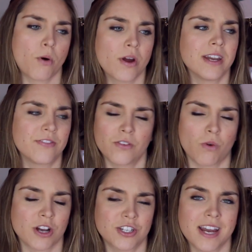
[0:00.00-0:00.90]
point if you've
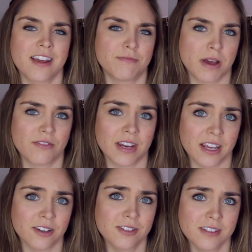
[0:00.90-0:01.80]
watched any of my
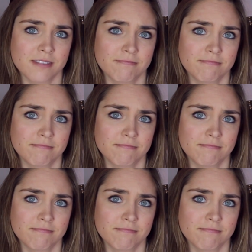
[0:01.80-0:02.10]
videos.